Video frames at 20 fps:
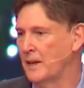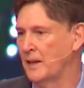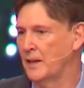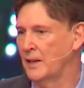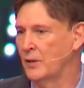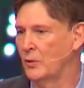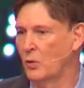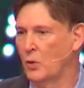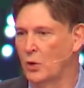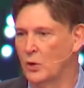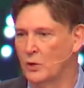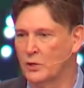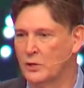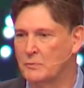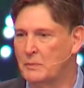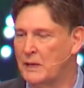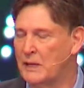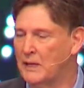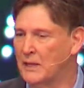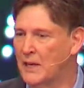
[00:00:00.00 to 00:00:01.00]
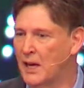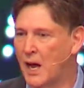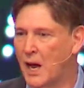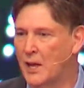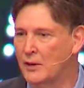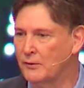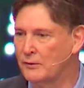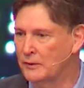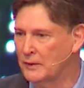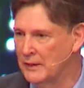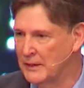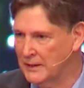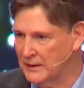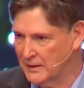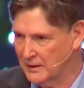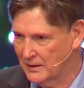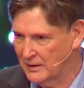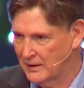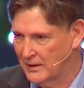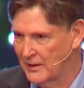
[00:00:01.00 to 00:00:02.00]
The world has been in
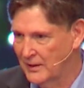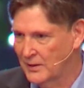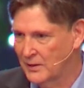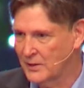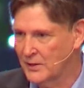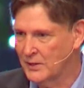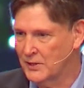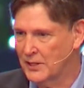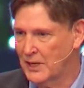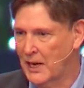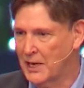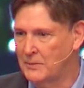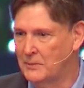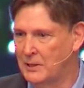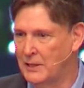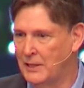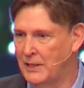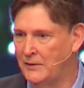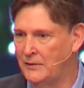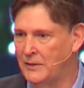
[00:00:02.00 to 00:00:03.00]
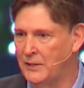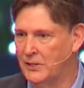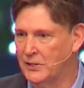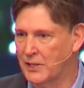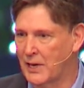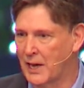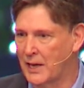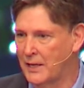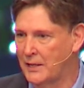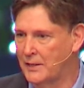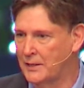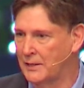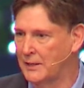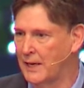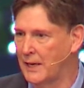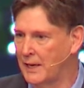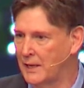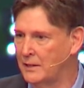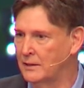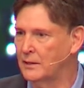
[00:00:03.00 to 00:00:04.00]
conflict since Adam and Eve decided to
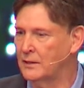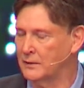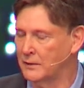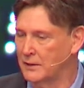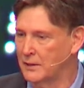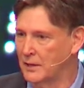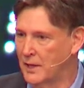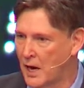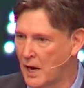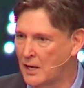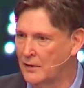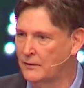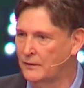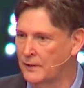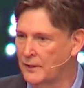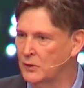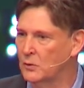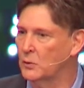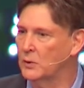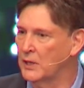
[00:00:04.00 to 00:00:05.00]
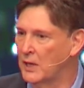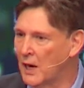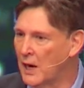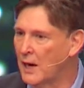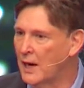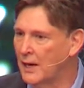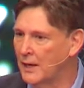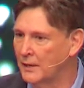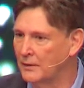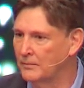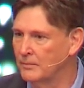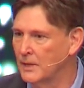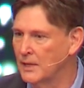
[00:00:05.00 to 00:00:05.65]
get into conflict with God.